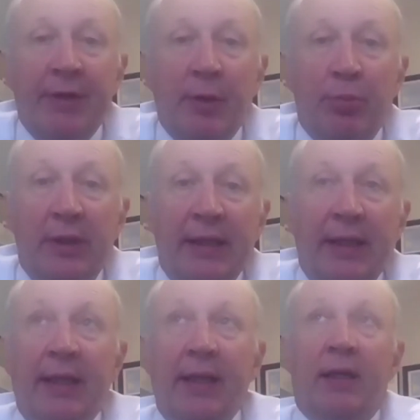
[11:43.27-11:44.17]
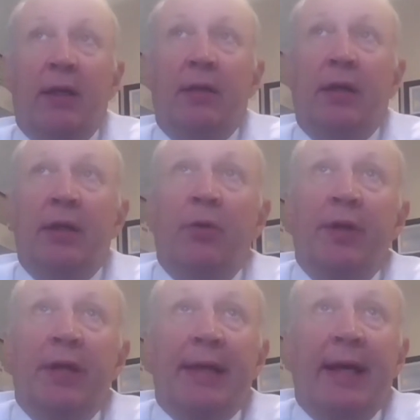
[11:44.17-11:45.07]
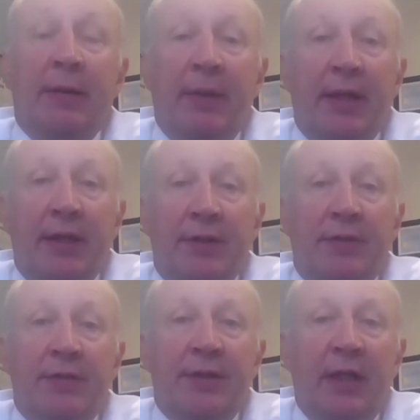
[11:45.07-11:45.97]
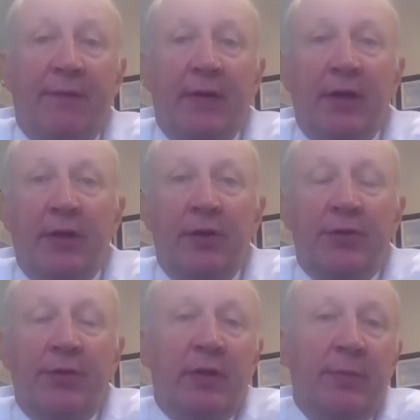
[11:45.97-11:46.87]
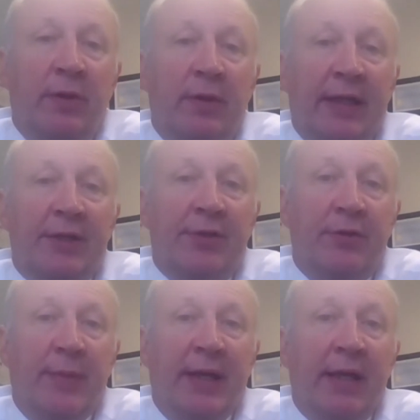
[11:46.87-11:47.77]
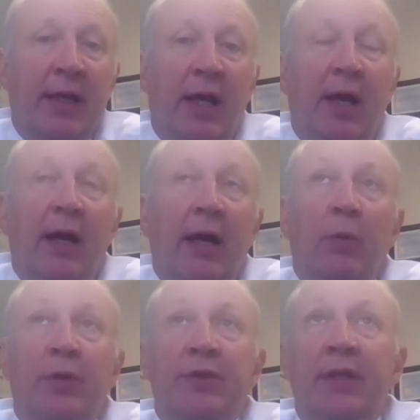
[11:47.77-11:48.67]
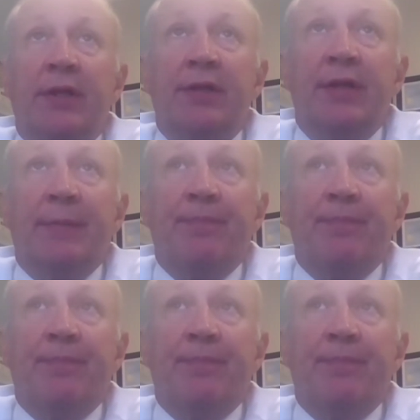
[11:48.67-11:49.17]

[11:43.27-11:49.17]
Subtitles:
completely, and I know the Academy has significant concerns about next year's meeting. I will say this, that